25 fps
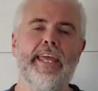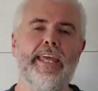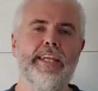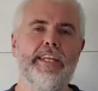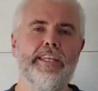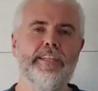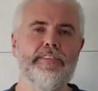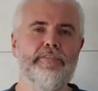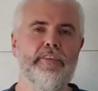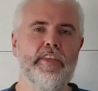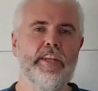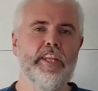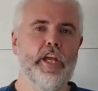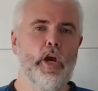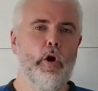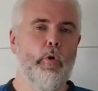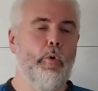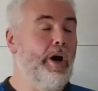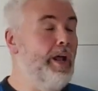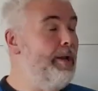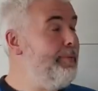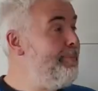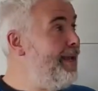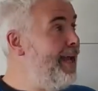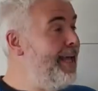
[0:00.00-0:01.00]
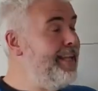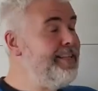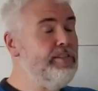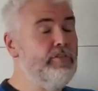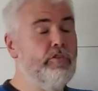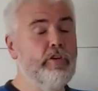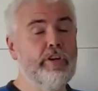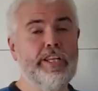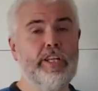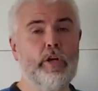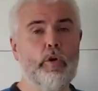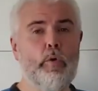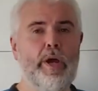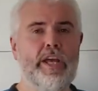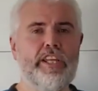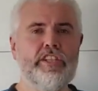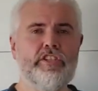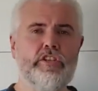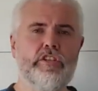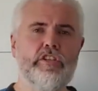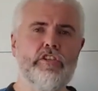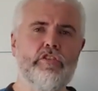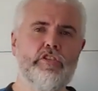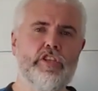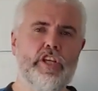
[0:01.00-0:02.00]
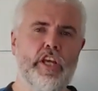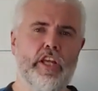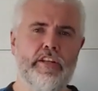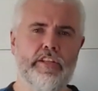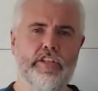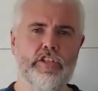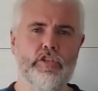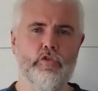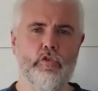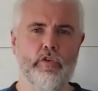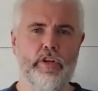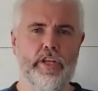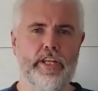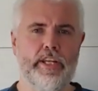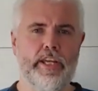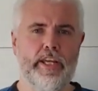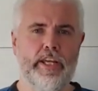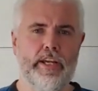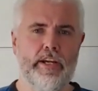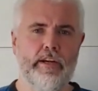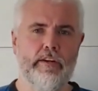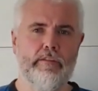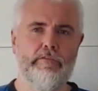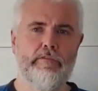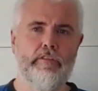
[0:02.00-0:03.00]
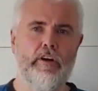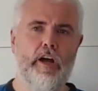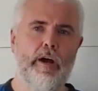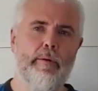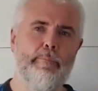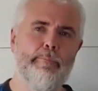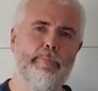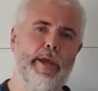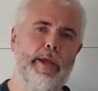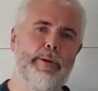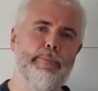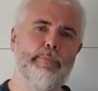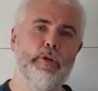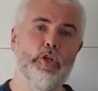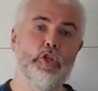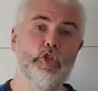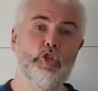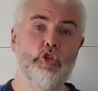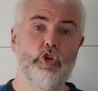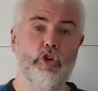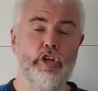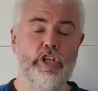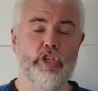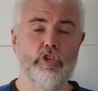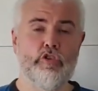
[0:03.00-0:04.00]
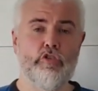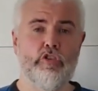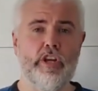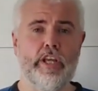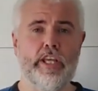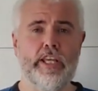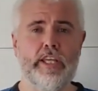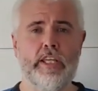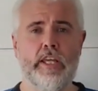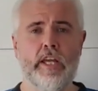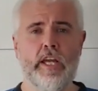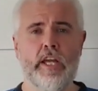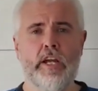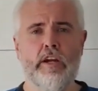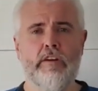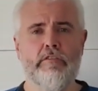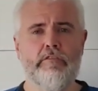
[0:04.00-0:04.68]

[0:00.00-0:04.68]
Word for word: In this video, I'll be answering the question you see on the screen here from paper 3-3